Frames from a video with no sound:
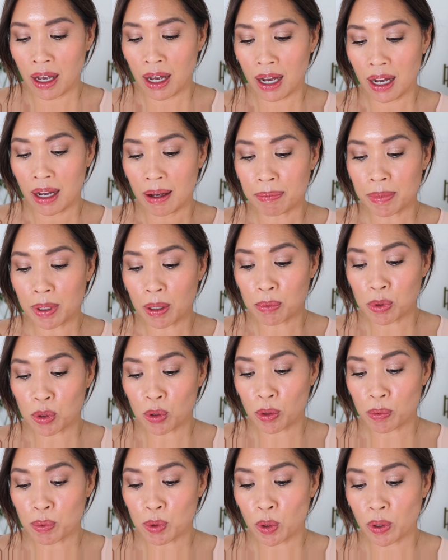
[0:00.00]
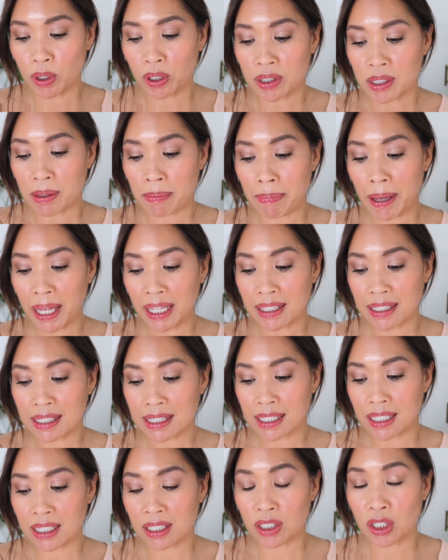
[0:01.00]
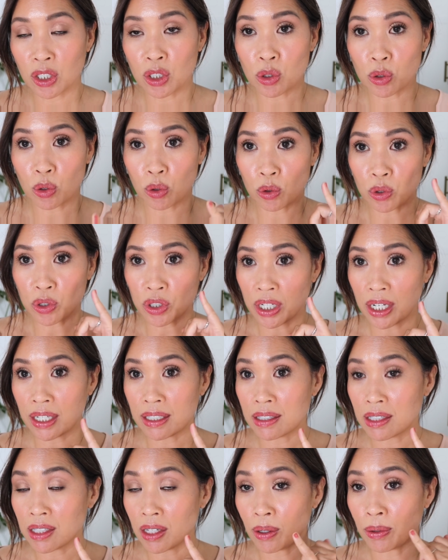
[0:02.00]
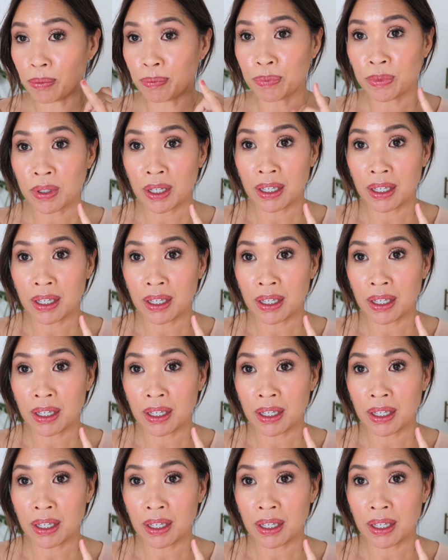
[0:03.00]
Um, absorbs oil to balance skin and control shine. So